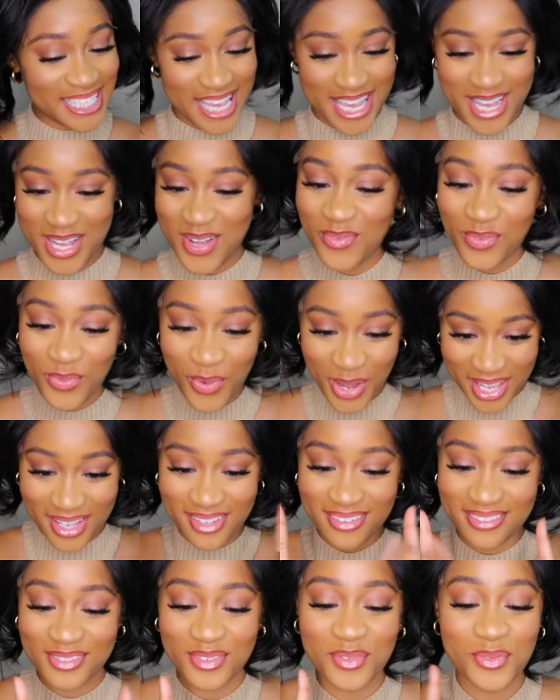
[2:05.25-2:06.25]
Yeah,
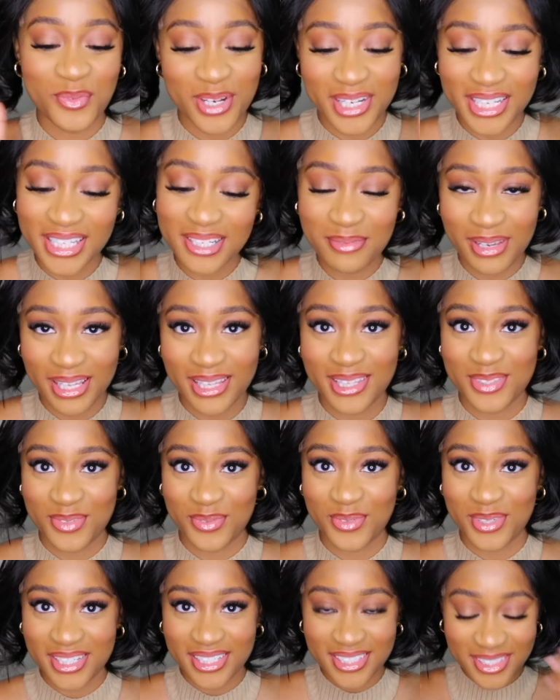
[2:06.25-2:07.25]
wait, we're gonna make this